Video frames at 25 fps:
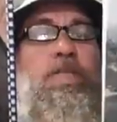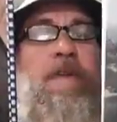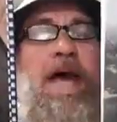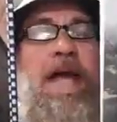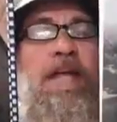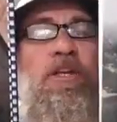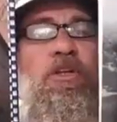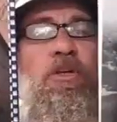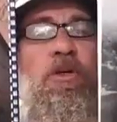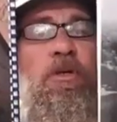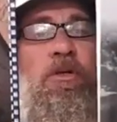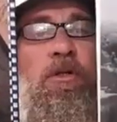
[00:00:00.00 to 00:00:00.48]

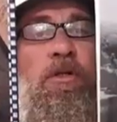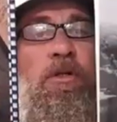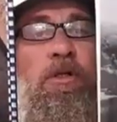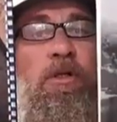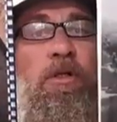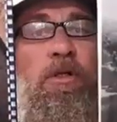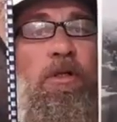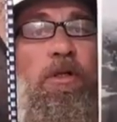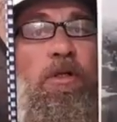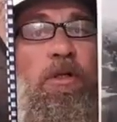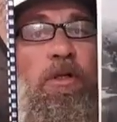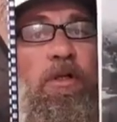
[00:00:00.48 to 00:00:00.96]
manual,
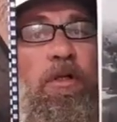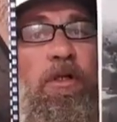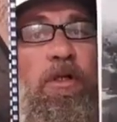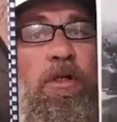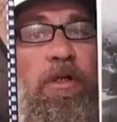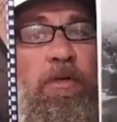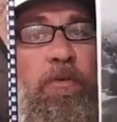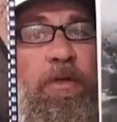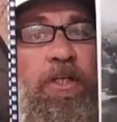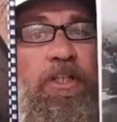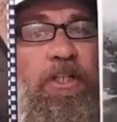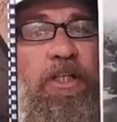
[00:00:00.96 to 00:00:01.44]

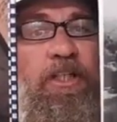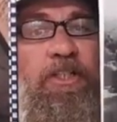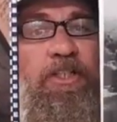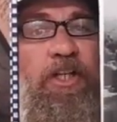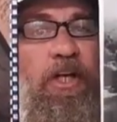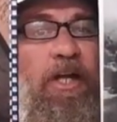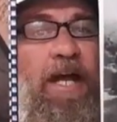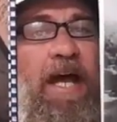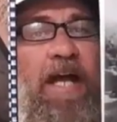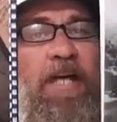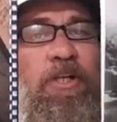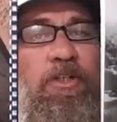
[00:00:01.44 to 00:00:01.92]
which is
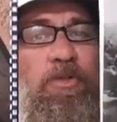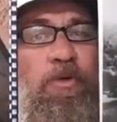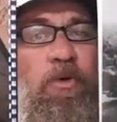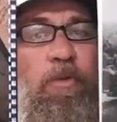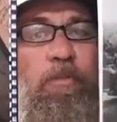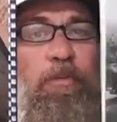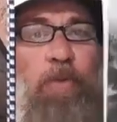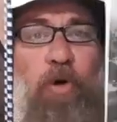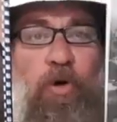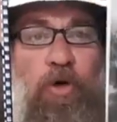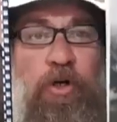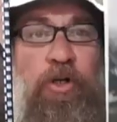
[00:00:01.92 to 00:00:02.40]
an actual
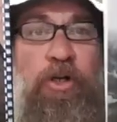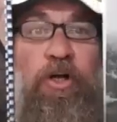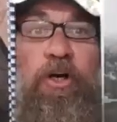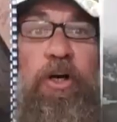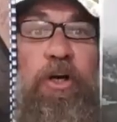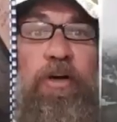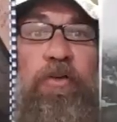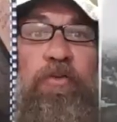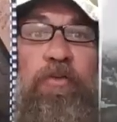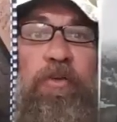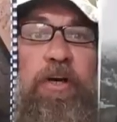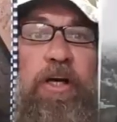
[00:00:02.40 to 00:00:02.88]
book you
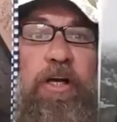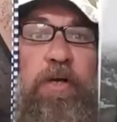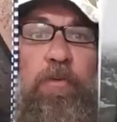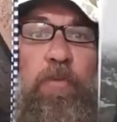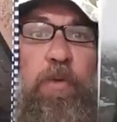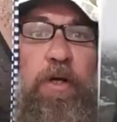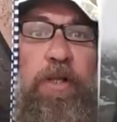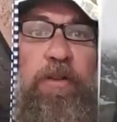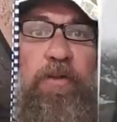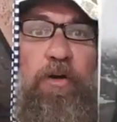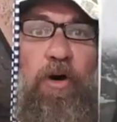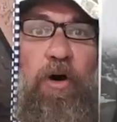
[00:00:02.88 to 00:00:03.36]
can read
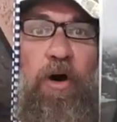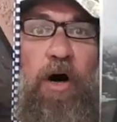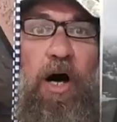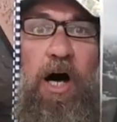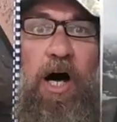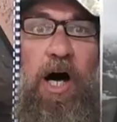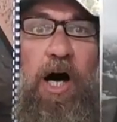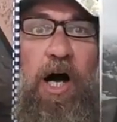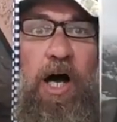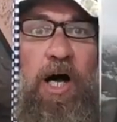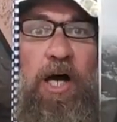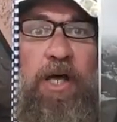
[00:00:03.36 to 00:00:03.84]
with your
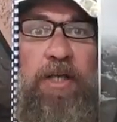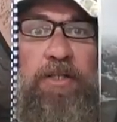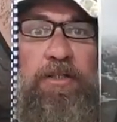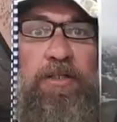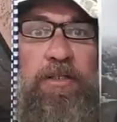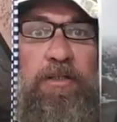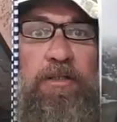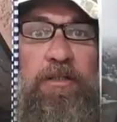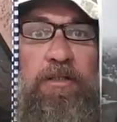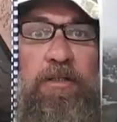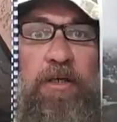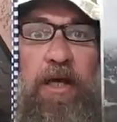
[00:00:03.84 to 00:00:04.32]

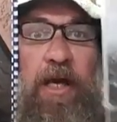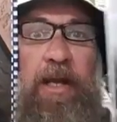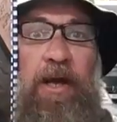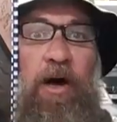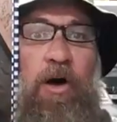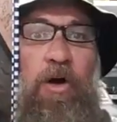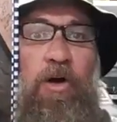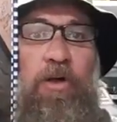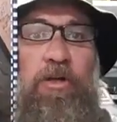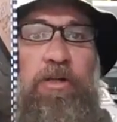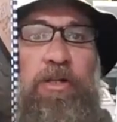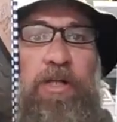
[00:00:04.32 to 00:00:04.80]
eyes and
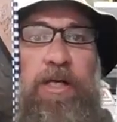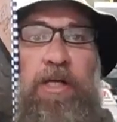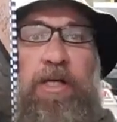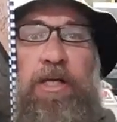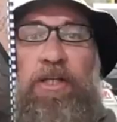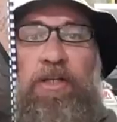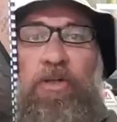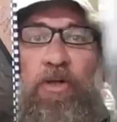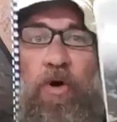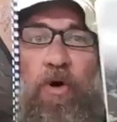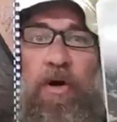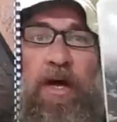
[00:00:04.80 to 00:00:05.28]
hold it
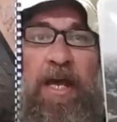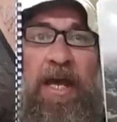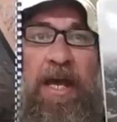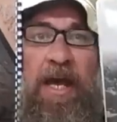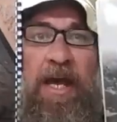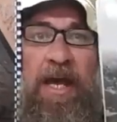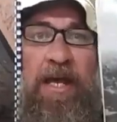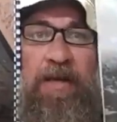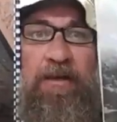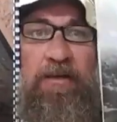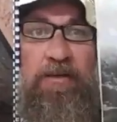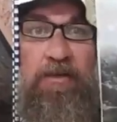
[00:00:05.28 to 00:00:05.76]
in your
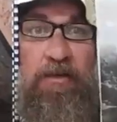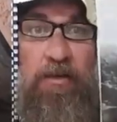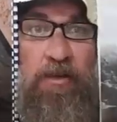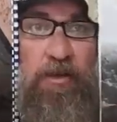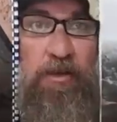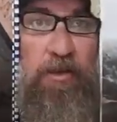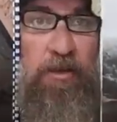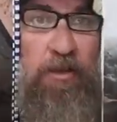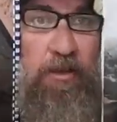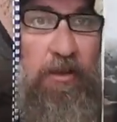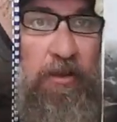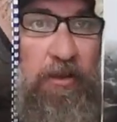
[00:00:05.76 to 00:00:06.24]
hand.
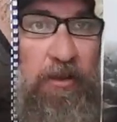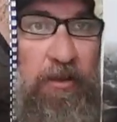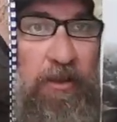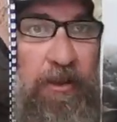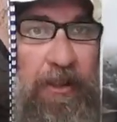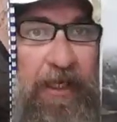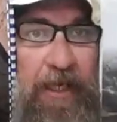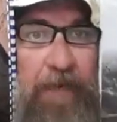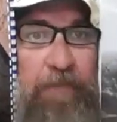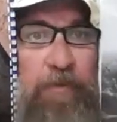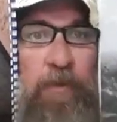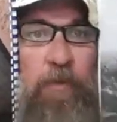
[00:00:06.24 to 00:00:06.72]

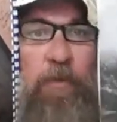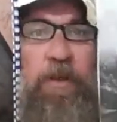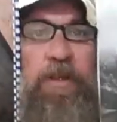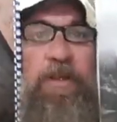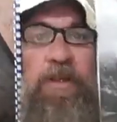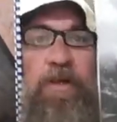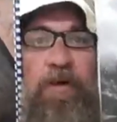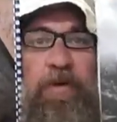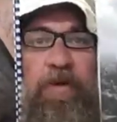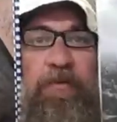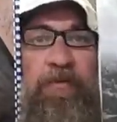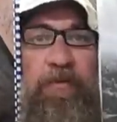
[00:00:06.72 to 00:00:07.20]
Keep it
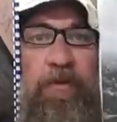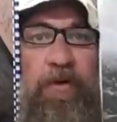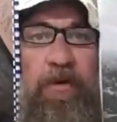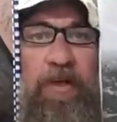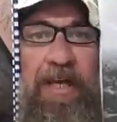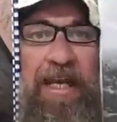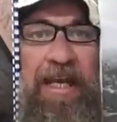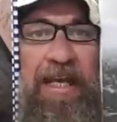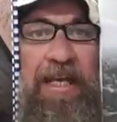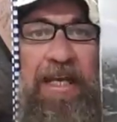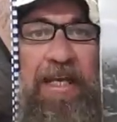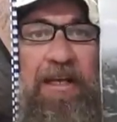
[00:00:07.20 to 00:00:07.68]
with you if you
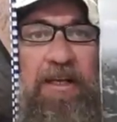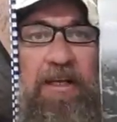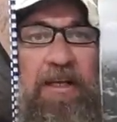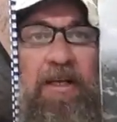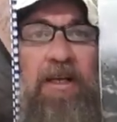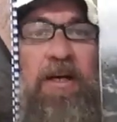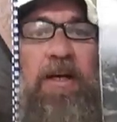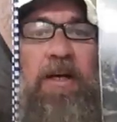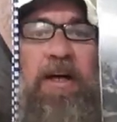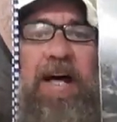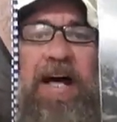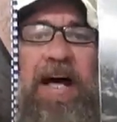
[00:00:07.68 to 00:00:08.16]
need it.
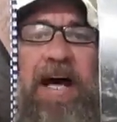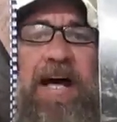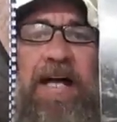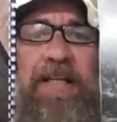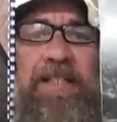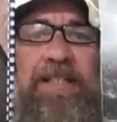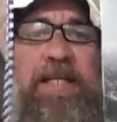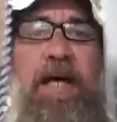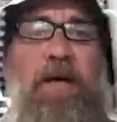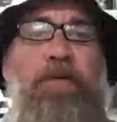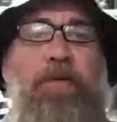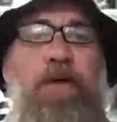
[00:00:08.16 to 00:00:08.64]

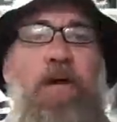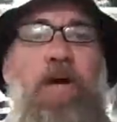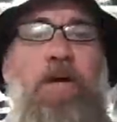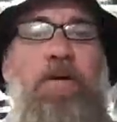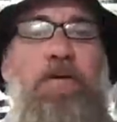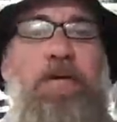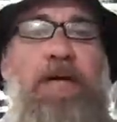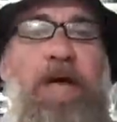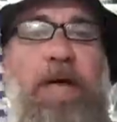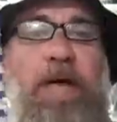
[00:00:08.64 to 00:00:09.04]
So we've got a